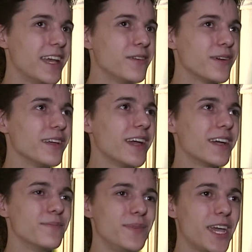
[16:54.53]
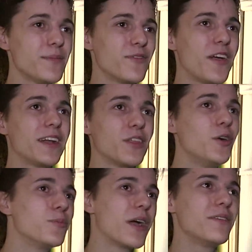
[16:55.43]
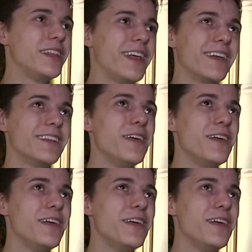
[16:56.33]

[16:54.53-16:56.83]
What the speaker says: I became a fan of the whole brevity thing,